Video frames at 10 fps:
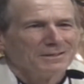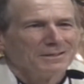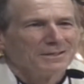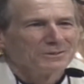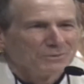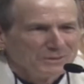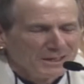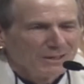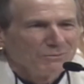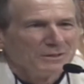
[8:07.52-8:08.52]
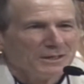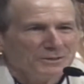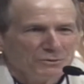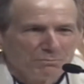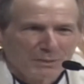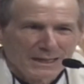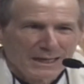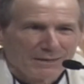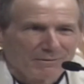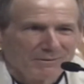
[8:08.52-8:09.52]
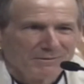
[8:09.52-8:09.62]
and go down a new path